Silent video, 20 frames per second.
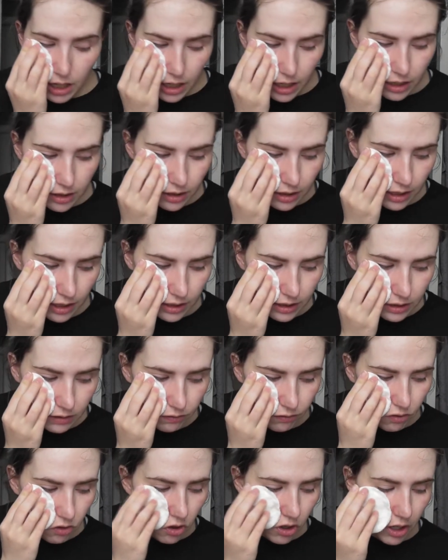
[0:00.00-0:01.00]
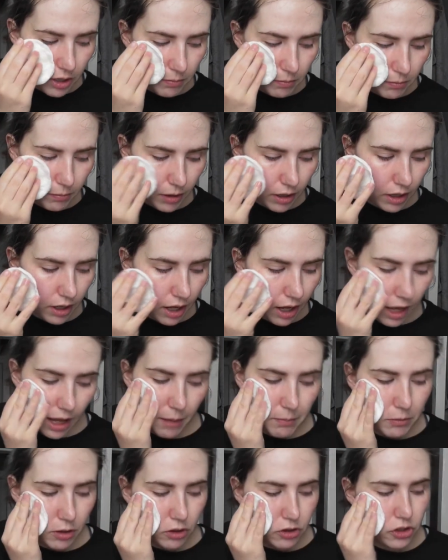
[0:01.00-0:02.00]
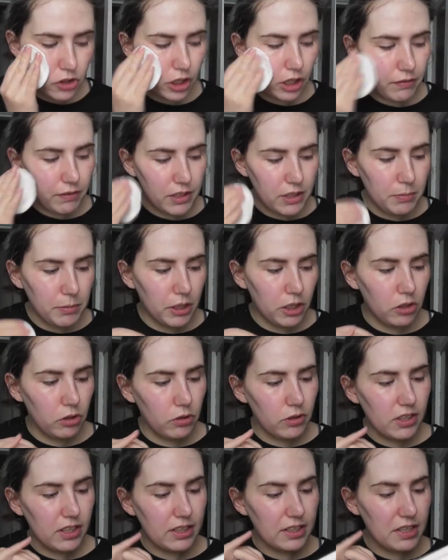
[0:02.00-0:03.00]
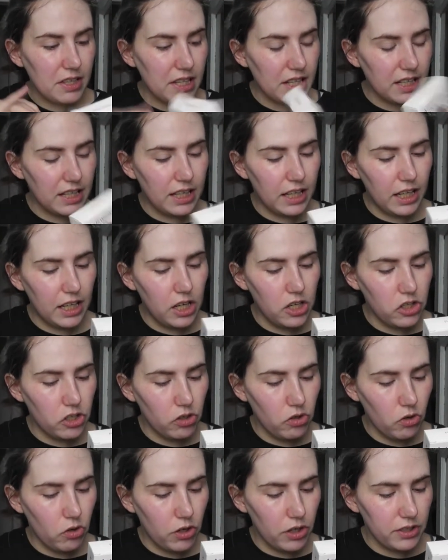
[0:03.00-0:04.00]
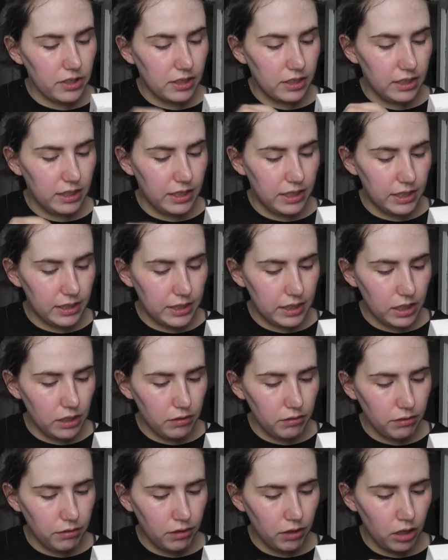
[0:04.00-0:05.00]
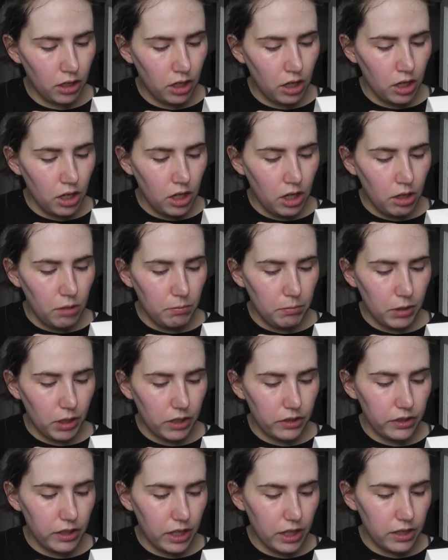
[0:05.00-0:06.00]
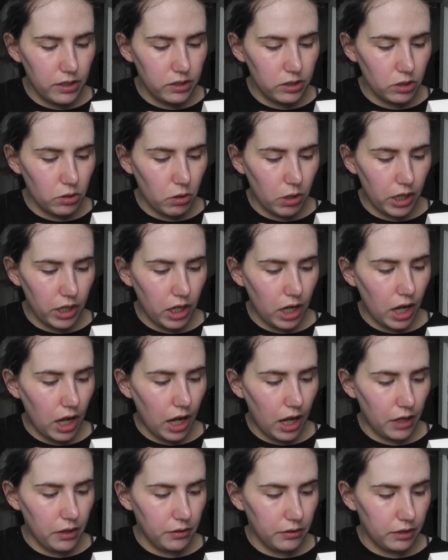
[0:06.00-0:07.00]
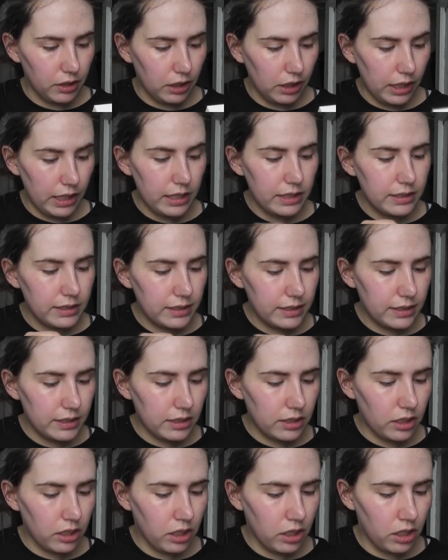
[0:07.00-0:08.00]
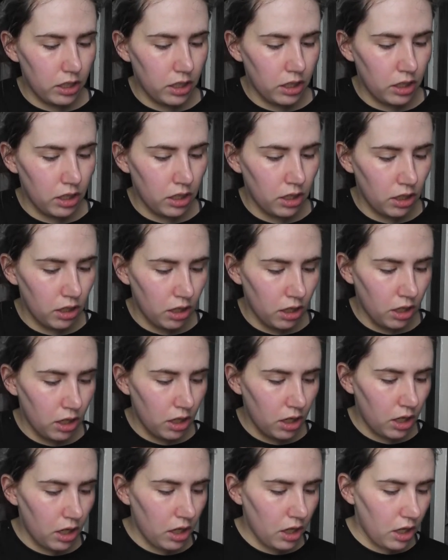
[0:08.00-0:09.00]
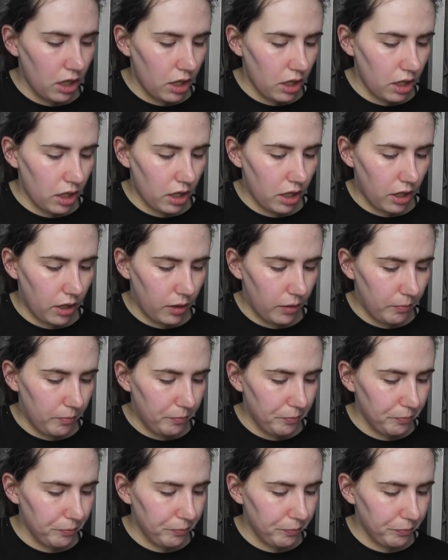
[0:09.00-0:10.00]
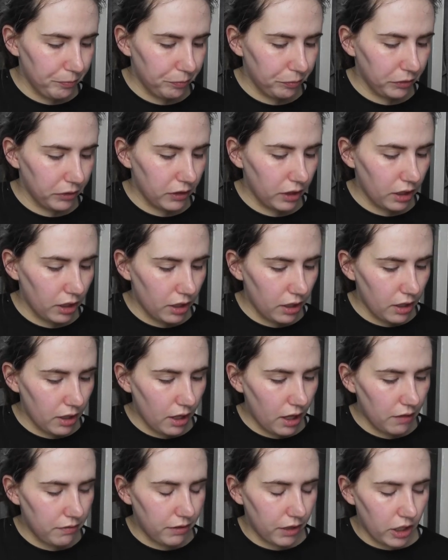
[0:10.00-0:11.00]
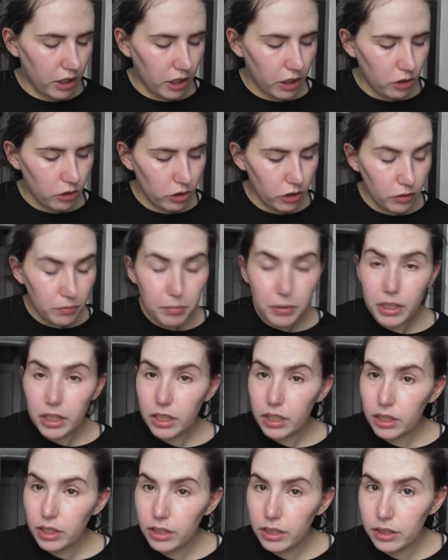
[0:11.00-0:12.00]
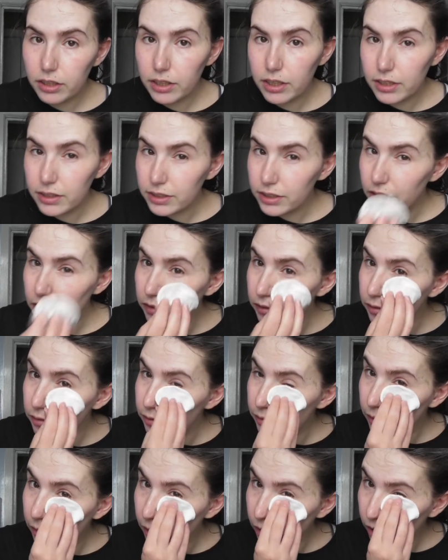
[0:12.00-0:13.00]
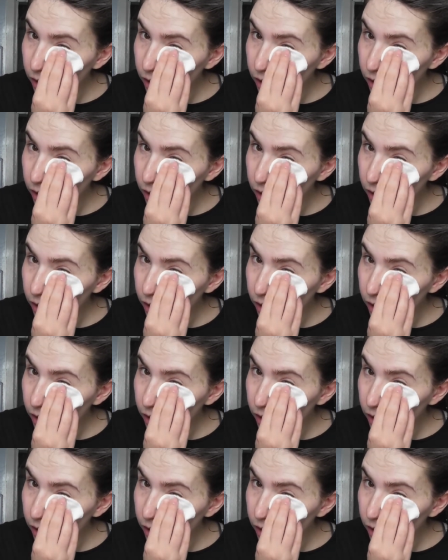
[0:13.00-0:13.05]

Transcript: In this form, I'm not sure if it's being used as a thickening agent or as an adhesive, because it is quite high on the list. I figure it could be an adhesive.